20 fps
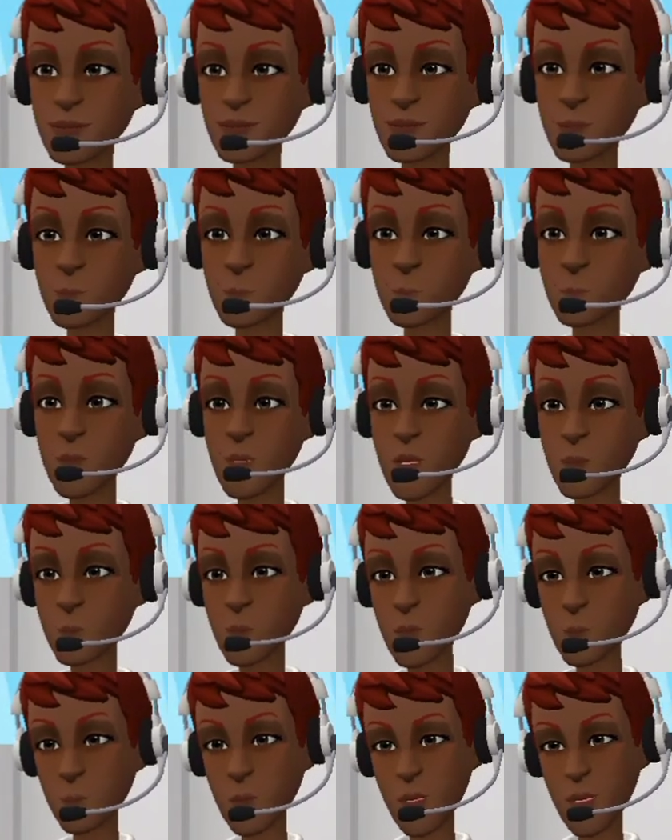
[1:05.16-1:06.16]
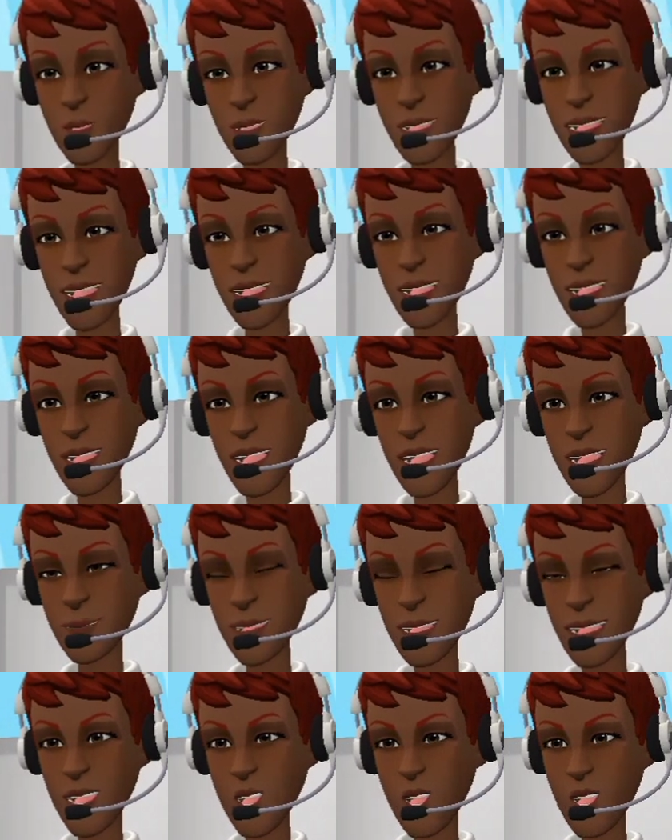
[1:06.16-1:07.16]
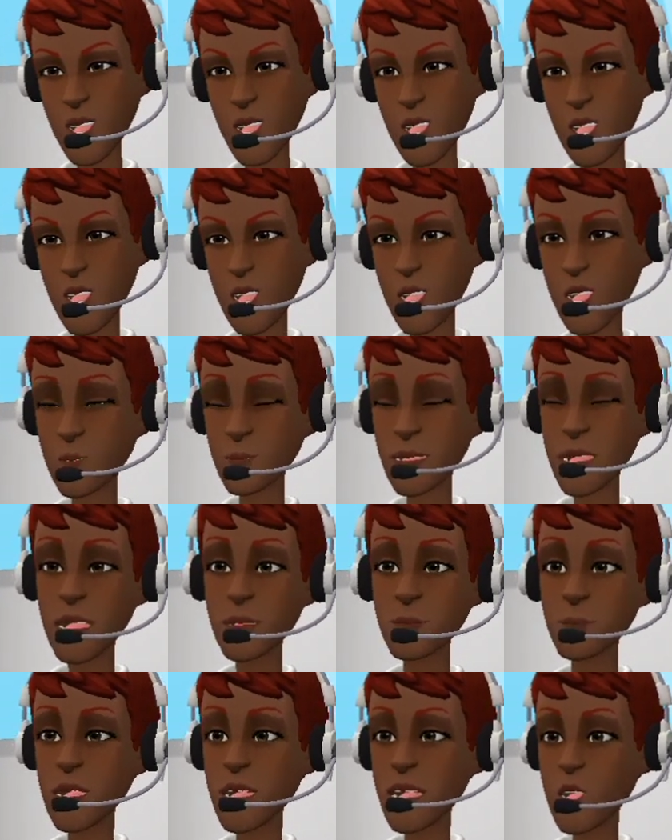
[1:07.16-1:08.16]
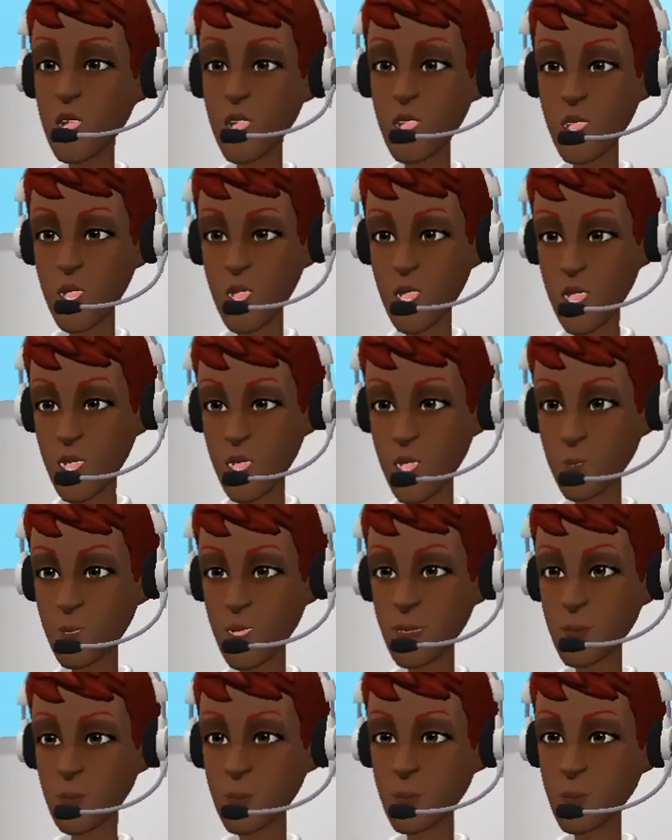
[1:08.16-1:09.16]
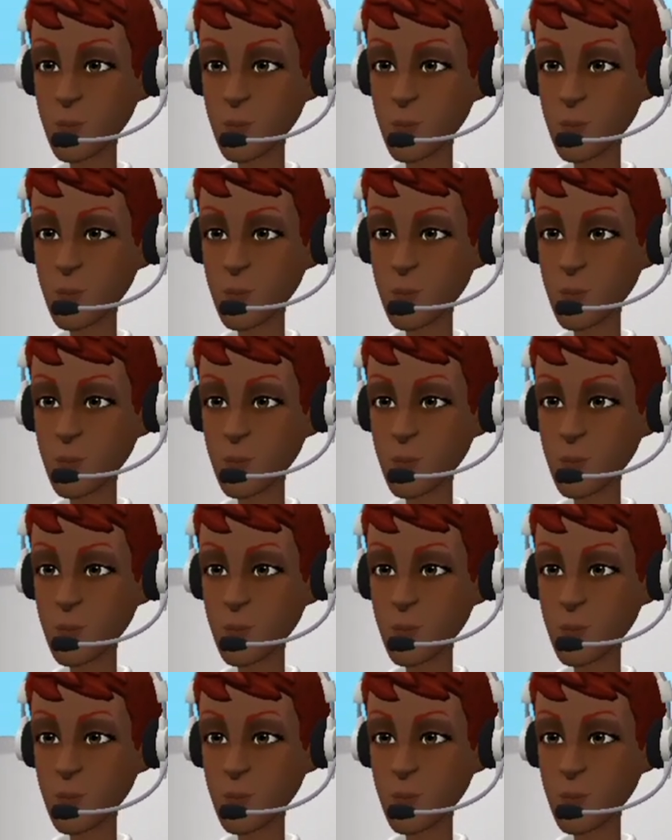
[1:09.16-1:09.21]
I'm already onto you, honey. It's not going to work. I know what this is all about.